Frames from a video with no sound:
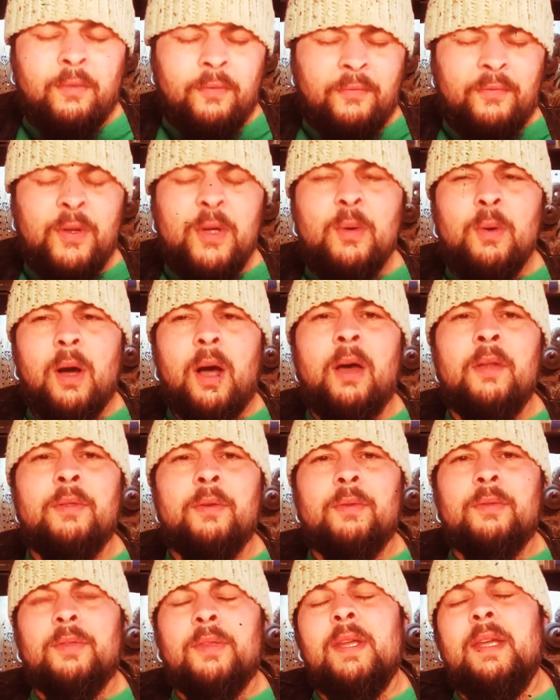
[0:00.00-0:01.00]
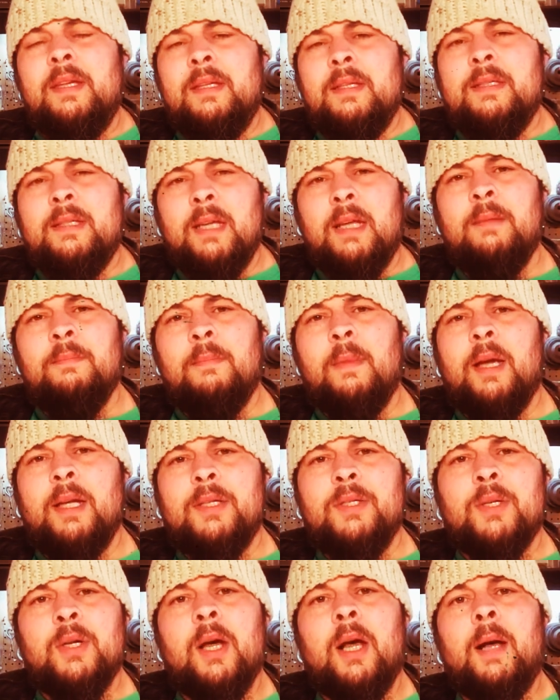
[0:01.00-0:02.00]
few other things in my
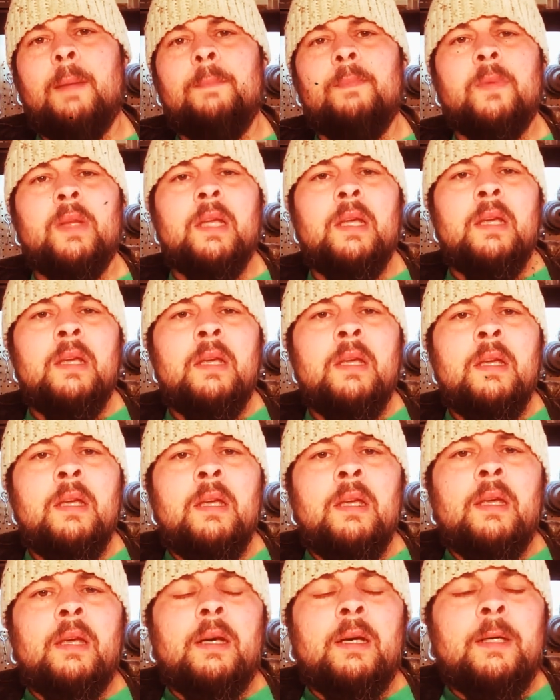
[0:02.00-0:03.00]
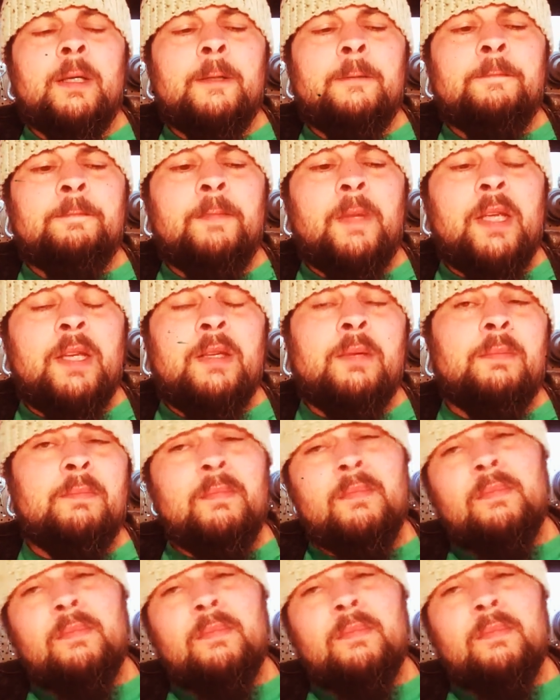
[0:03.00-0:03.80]
shop. And